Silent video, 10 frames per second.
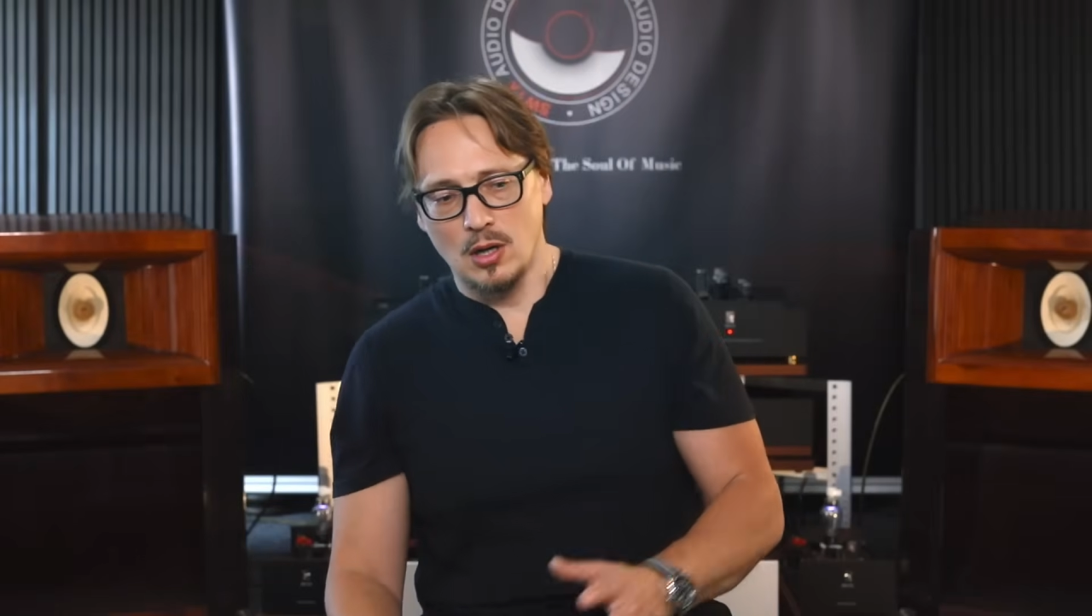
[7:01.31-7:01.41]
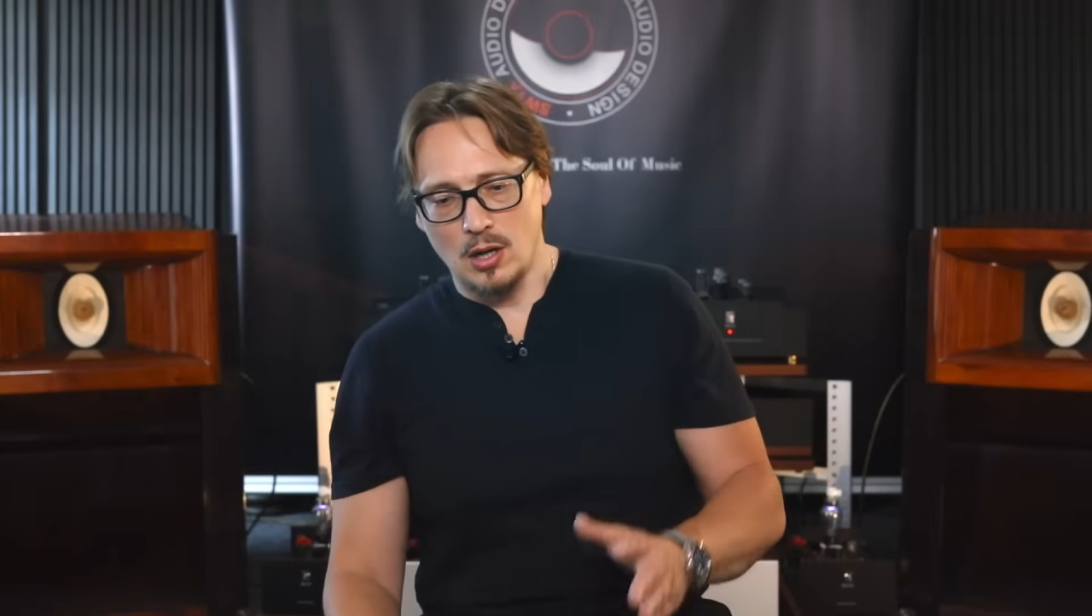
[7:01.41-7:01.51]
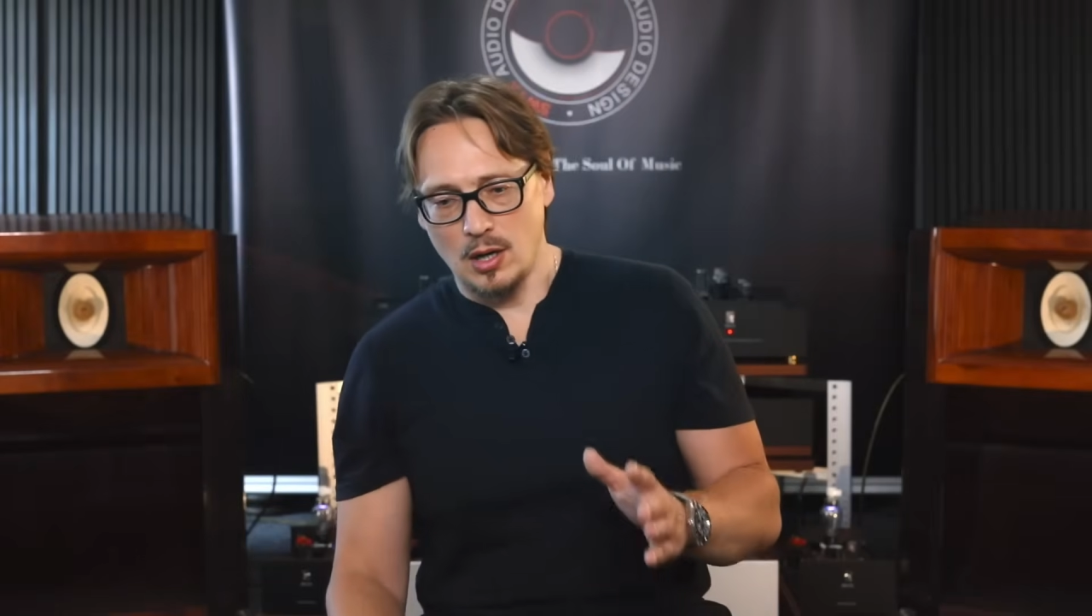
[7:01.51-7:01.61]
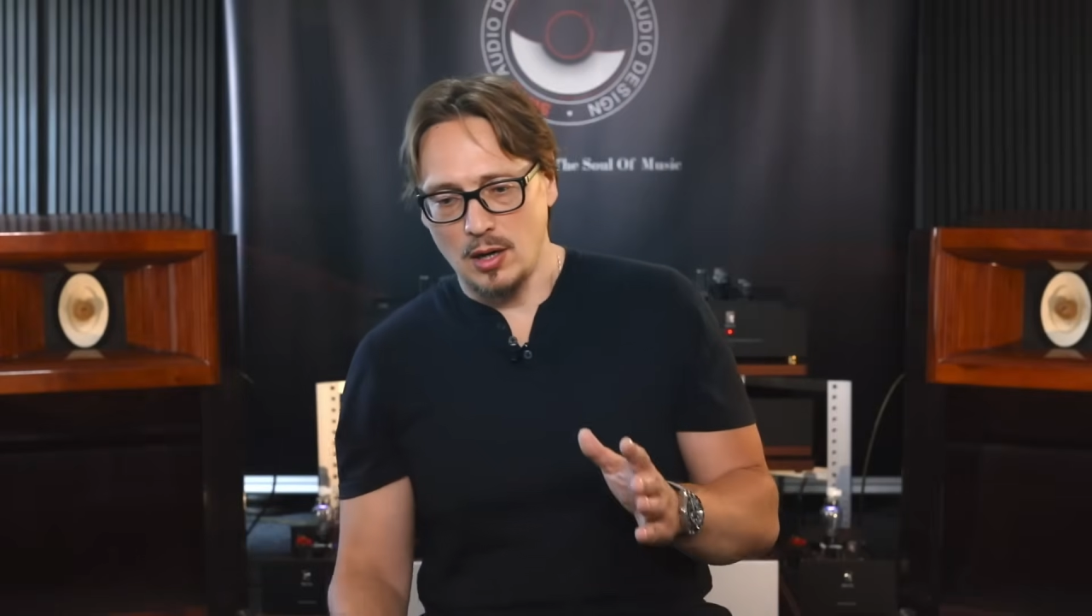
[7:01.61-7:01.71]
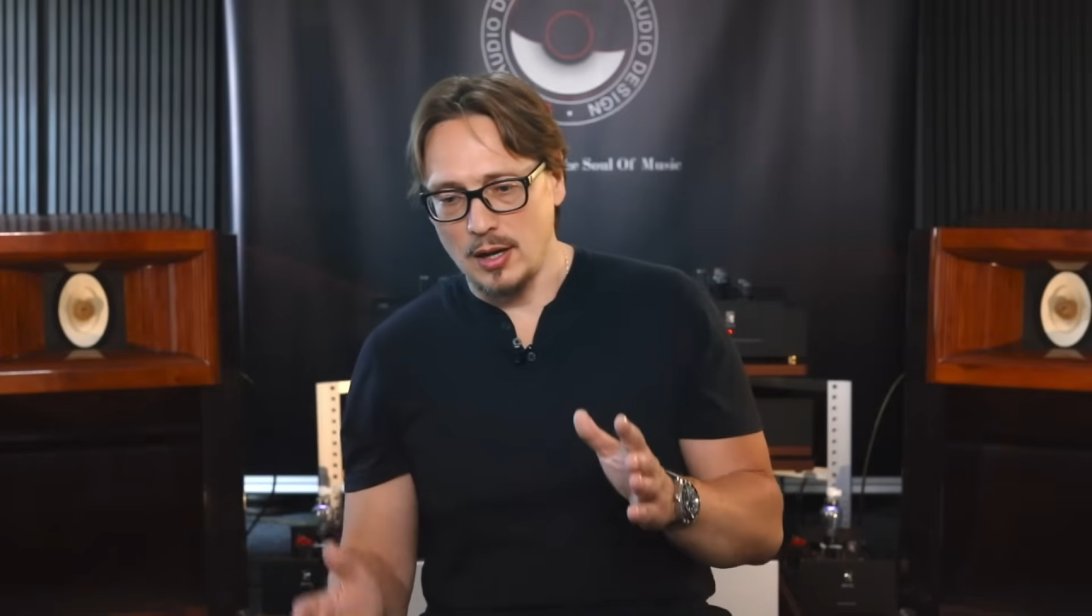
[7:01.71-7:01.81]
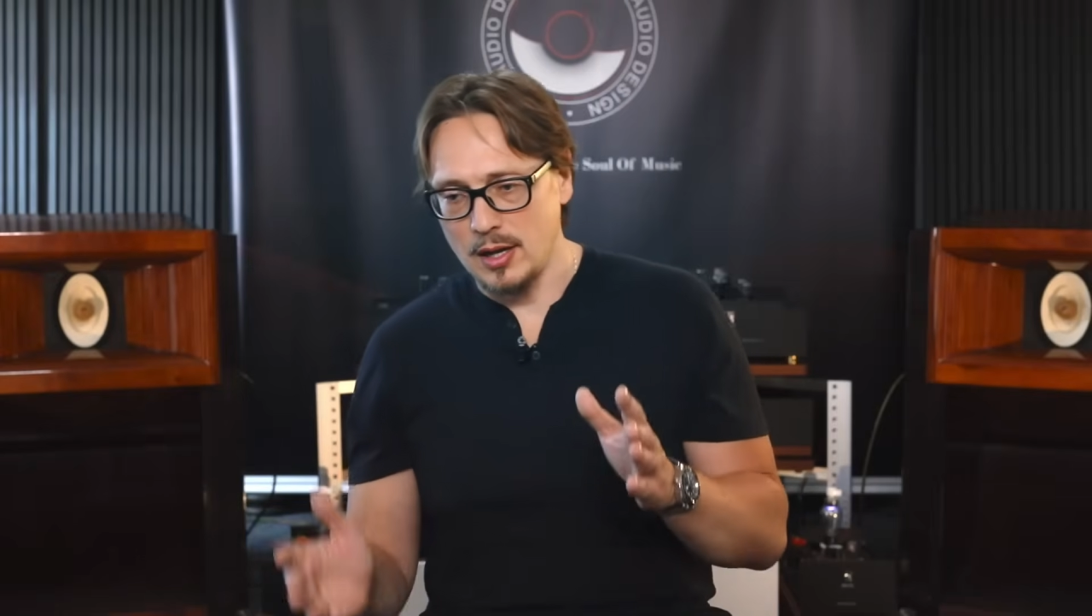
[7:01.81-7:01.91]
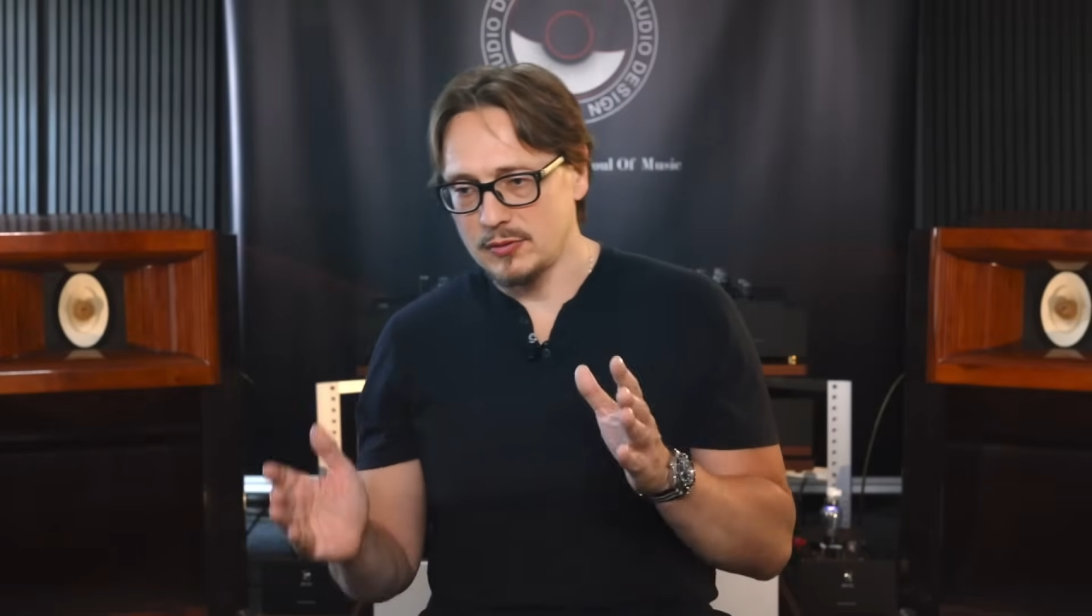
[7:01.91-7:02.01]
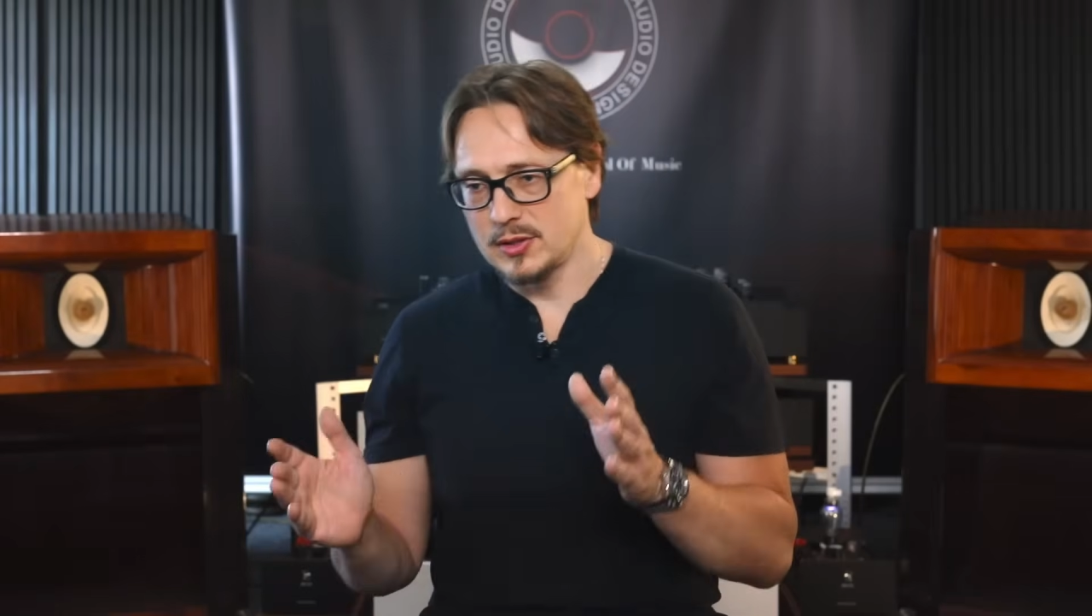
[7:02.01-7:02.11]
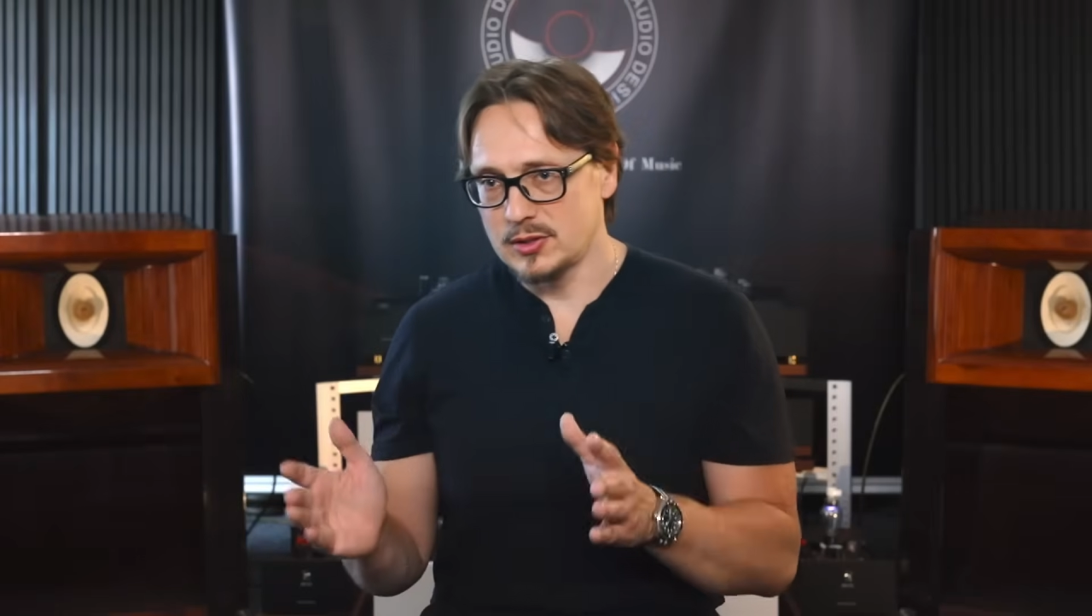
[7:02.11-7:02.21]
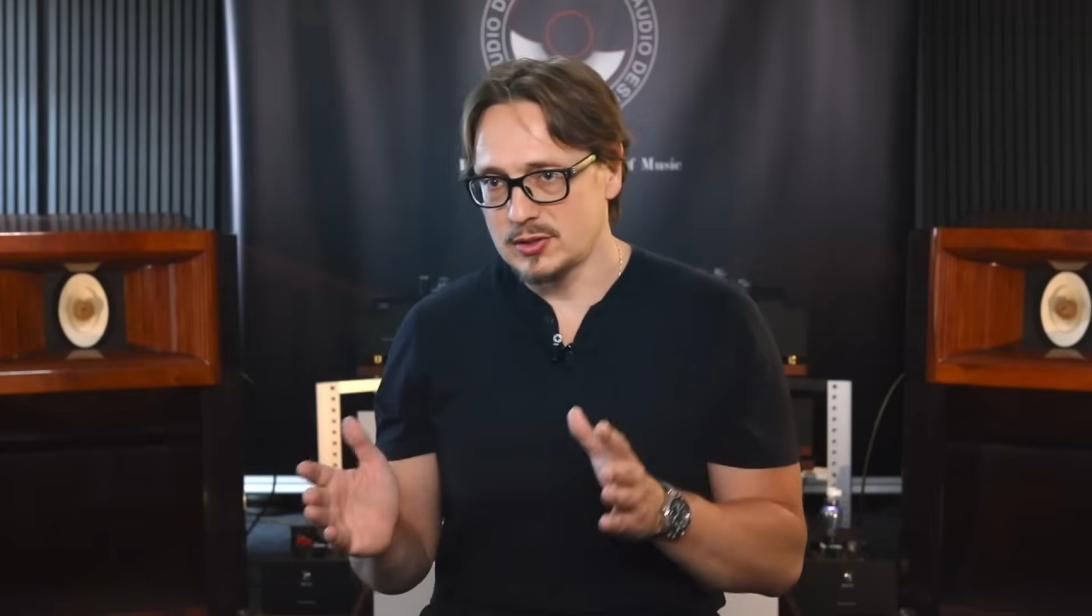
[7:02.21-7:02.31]
uh, I
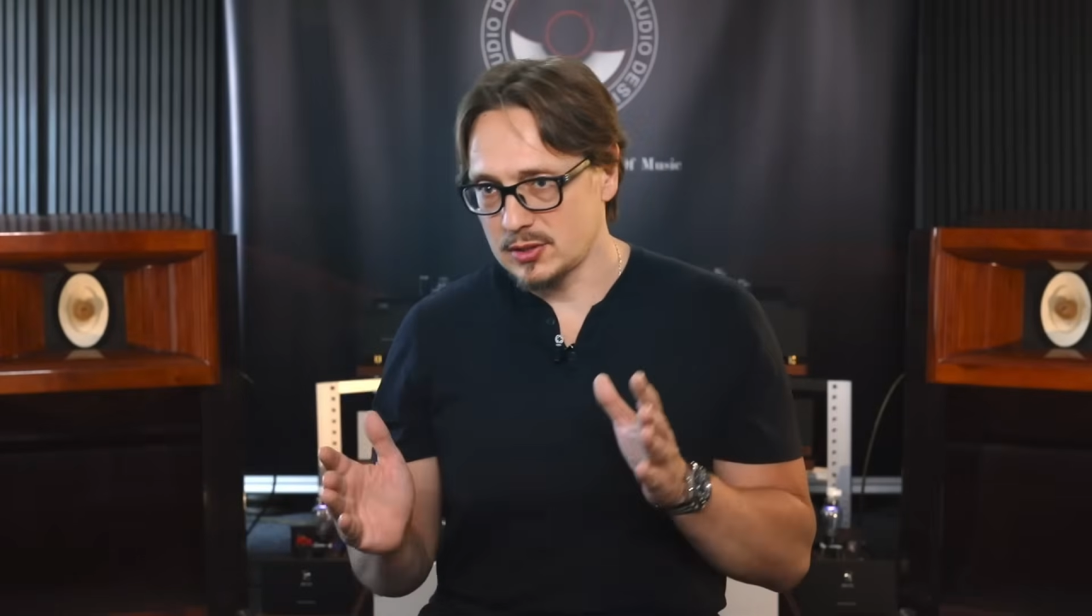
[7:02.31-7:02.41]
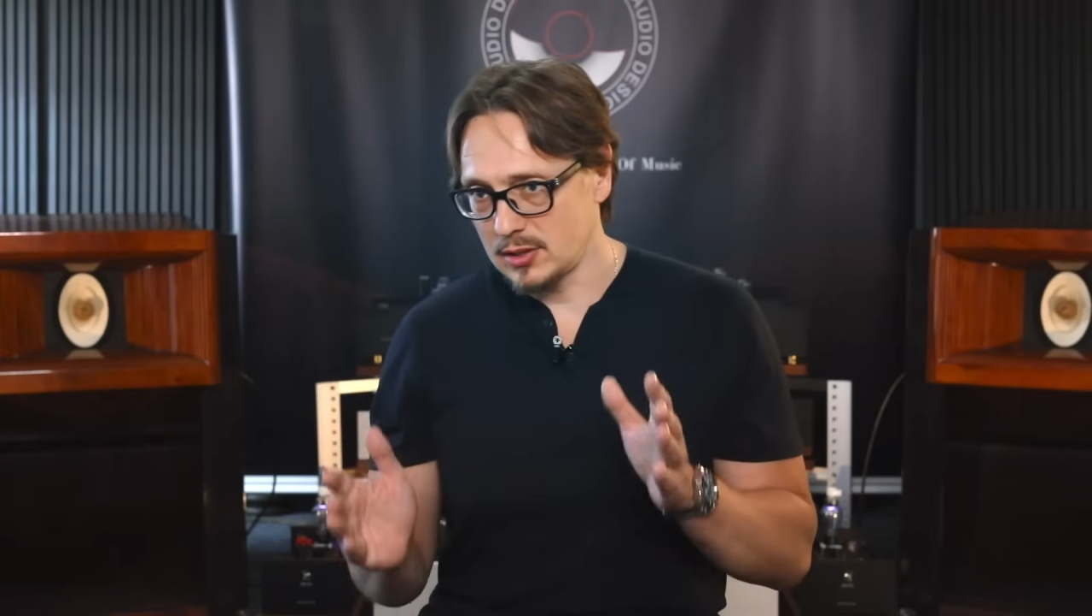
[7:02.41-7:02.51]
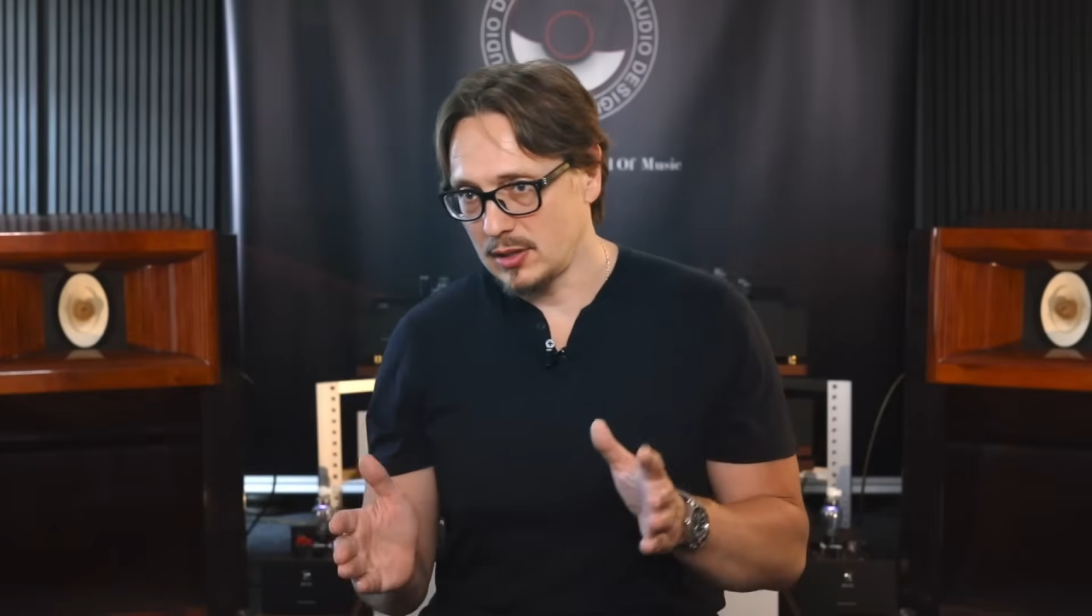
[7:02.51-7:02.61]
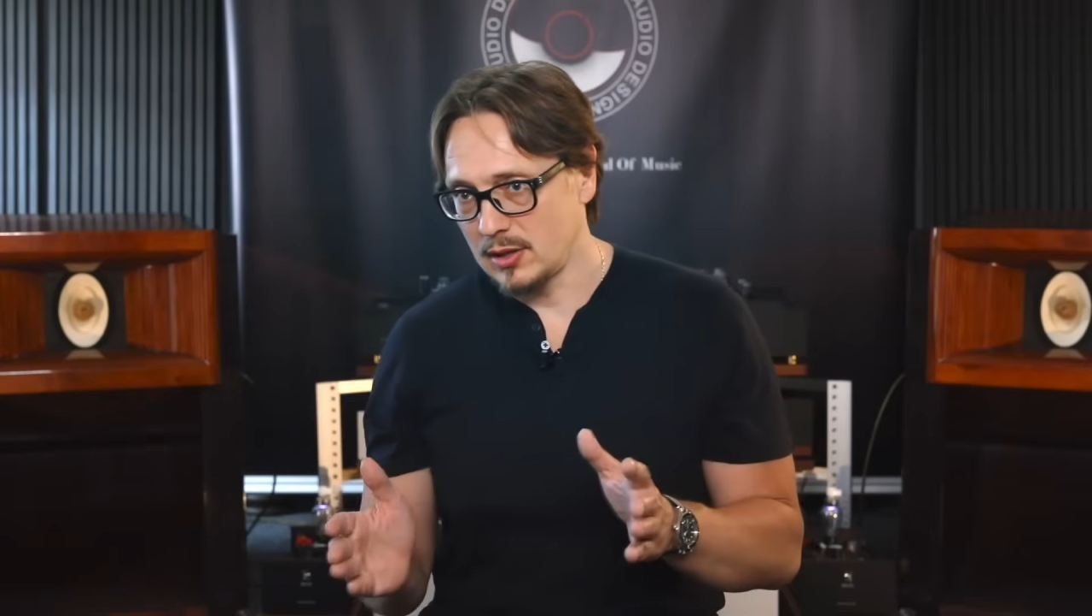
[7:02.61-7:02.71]
have this uh,